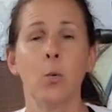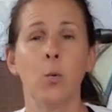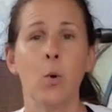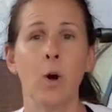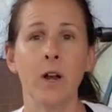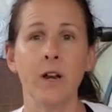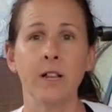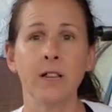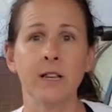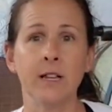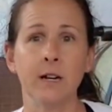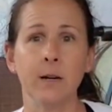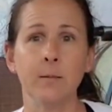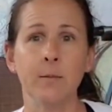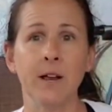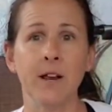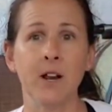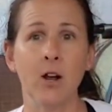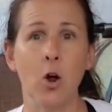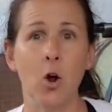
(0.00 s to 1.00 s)
One a little
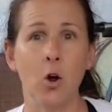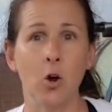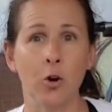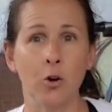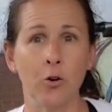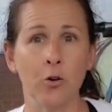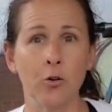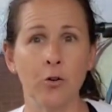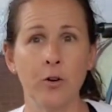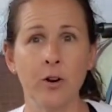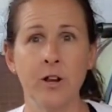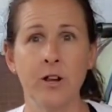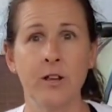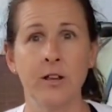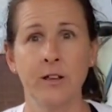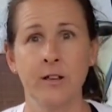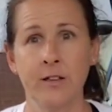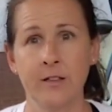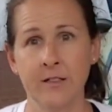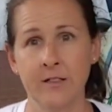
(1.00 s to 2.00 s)
bit harder
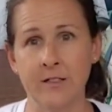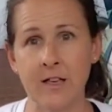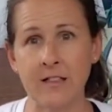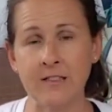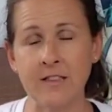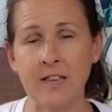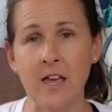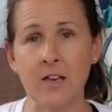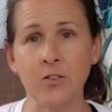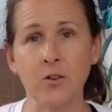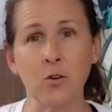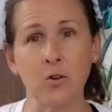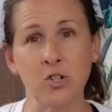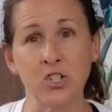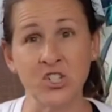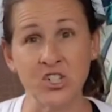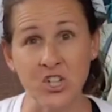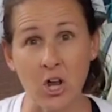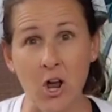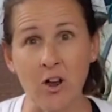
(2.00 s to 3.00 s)
than the other or
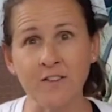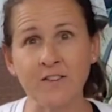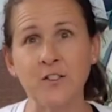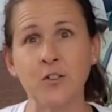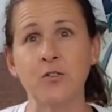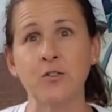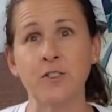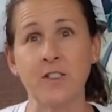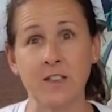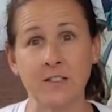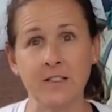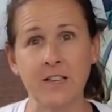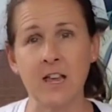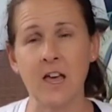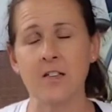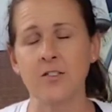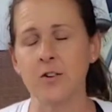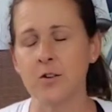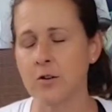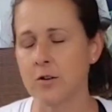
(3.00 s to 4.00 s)
softer than
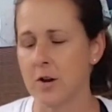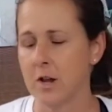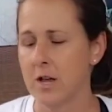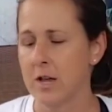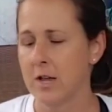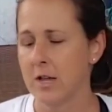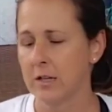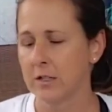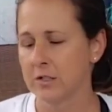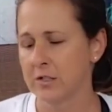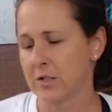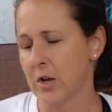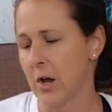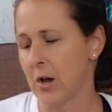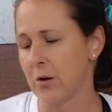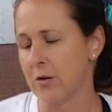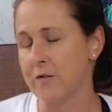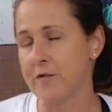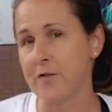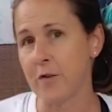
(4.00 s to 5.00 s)
the other.
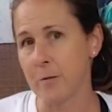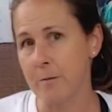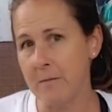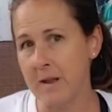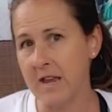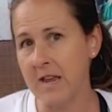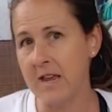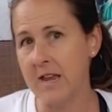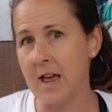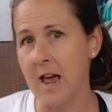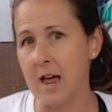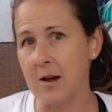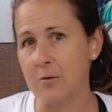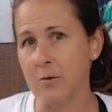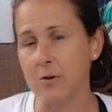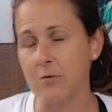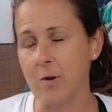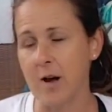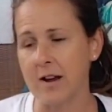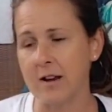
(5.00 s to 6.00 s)
So for me, I
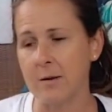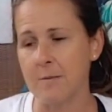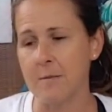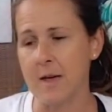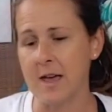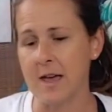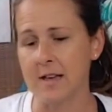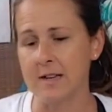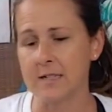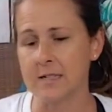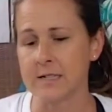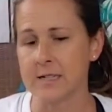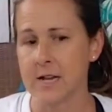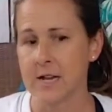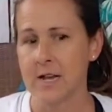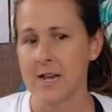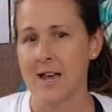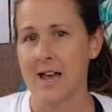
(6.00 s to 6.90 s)
would recommend,